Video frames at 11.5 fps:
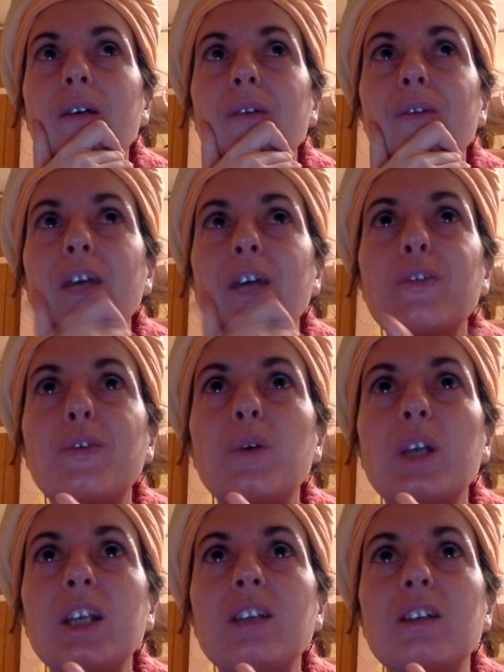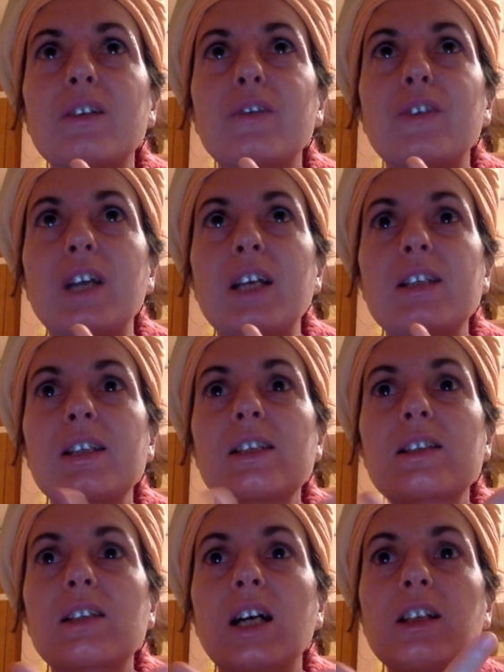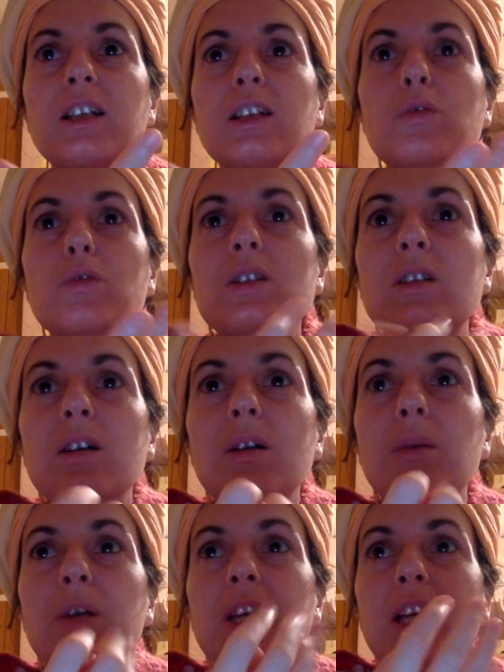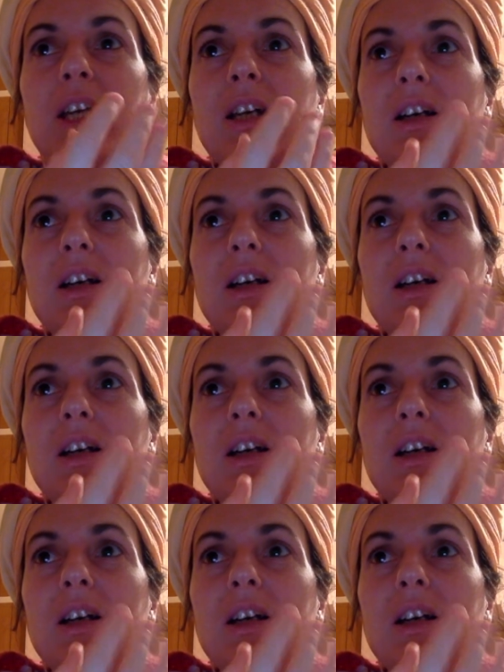faithful interface is starting to slowly